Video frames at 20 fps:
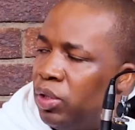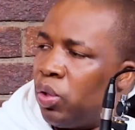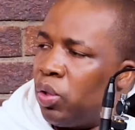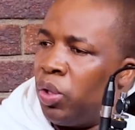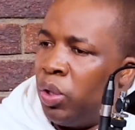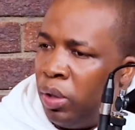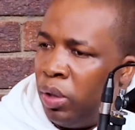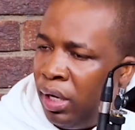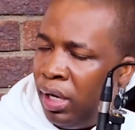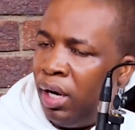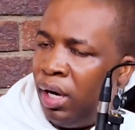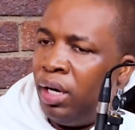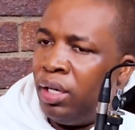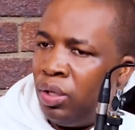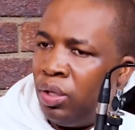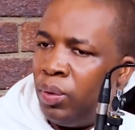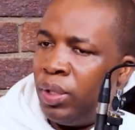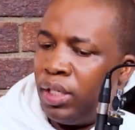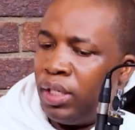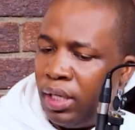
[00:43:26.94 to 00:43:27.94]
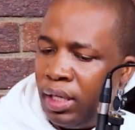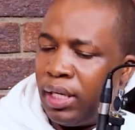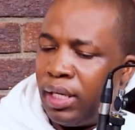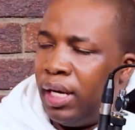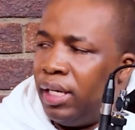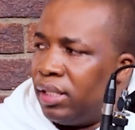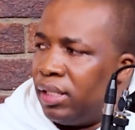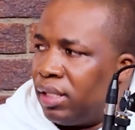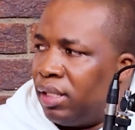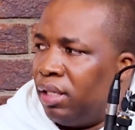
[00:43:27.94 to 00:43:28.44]
So you are arguing
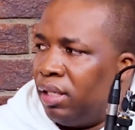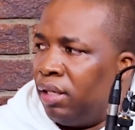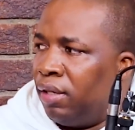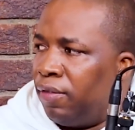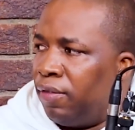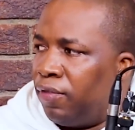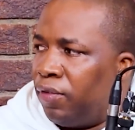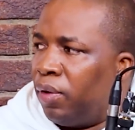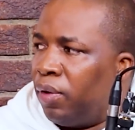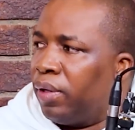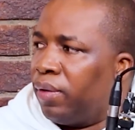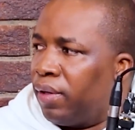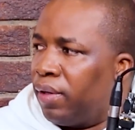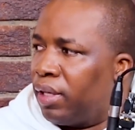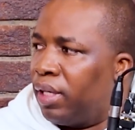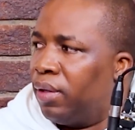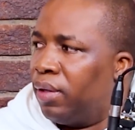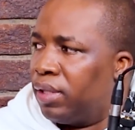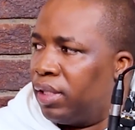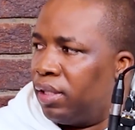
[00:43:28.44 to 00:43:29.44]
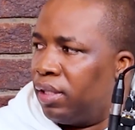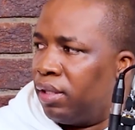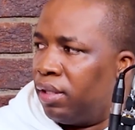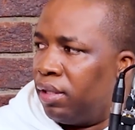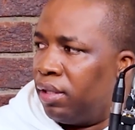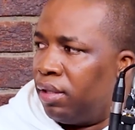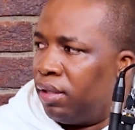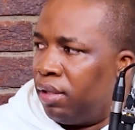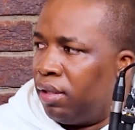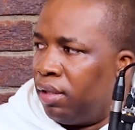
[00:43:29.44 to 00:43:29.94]
against the 400,000,
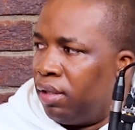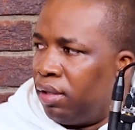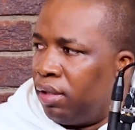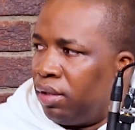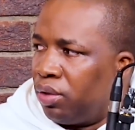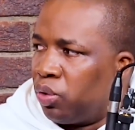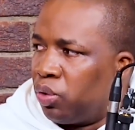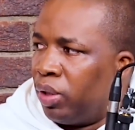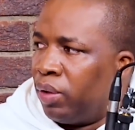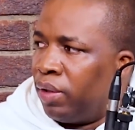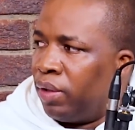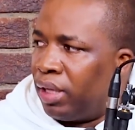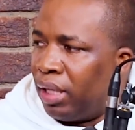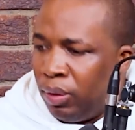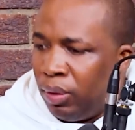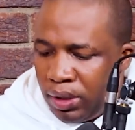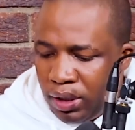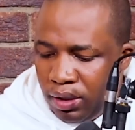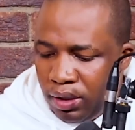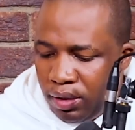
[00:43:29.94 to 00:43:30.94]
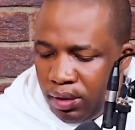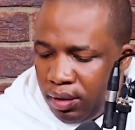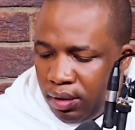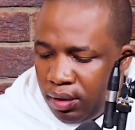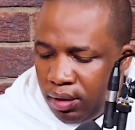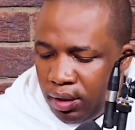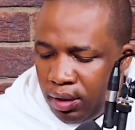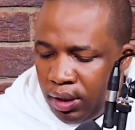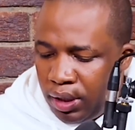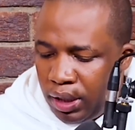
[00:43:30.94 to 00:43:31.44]
200,000
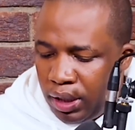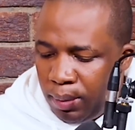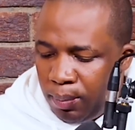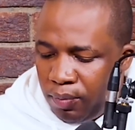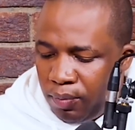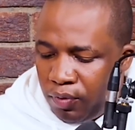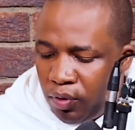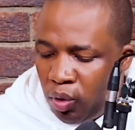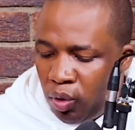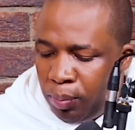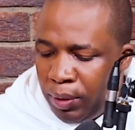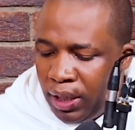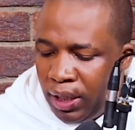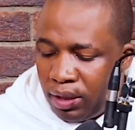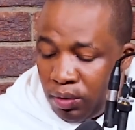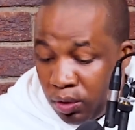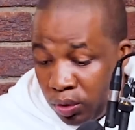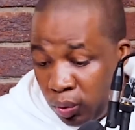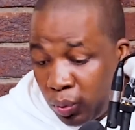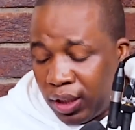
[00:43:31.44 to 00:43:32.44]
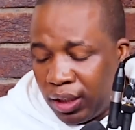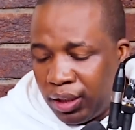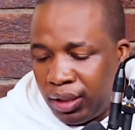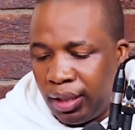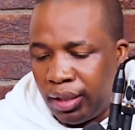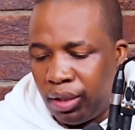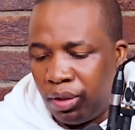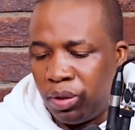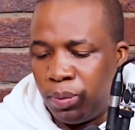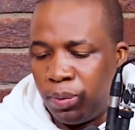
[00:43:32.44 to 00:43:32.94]
for Oblak, because we can check it